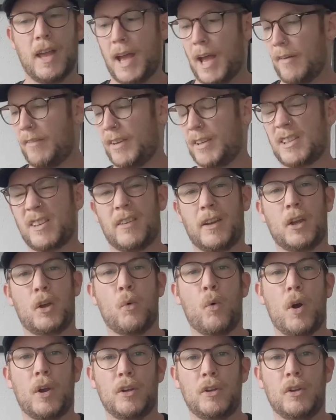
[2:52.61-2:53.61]
Having something
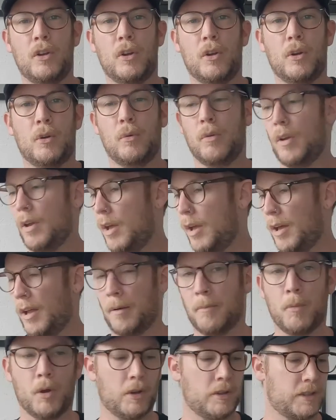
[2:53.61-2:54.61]
quite new,
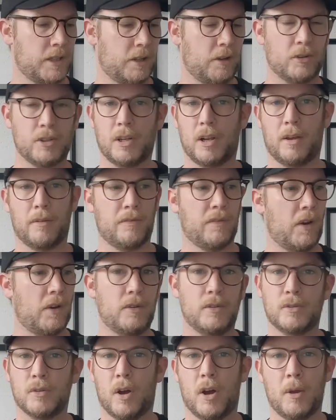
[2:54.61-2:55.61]
modern technology like
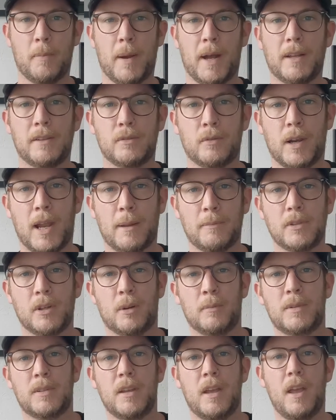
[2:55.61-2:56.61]
phones or iPads or
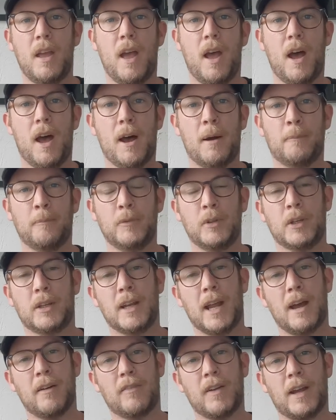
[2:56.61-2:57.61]
laptops, you can
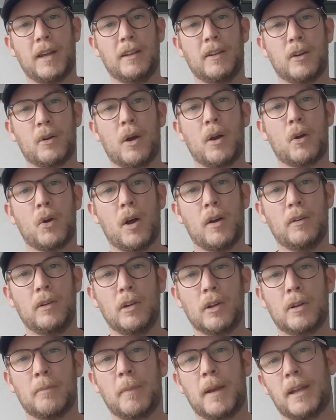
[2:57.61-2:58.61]
have that in like quite a
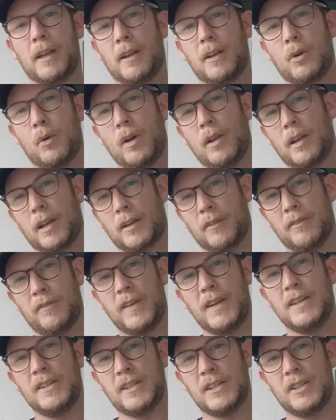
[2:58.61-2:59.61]
look and make it quite like a
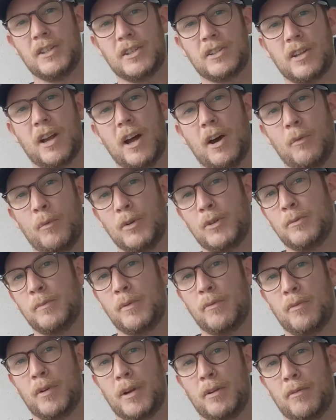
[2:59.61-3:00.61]
vintage style, which would
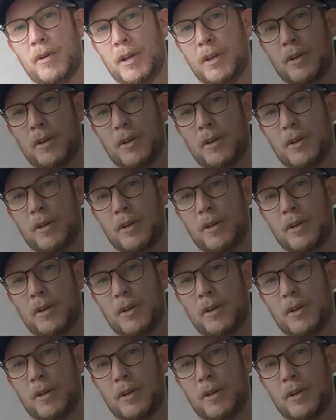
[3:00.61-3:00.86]
be really, really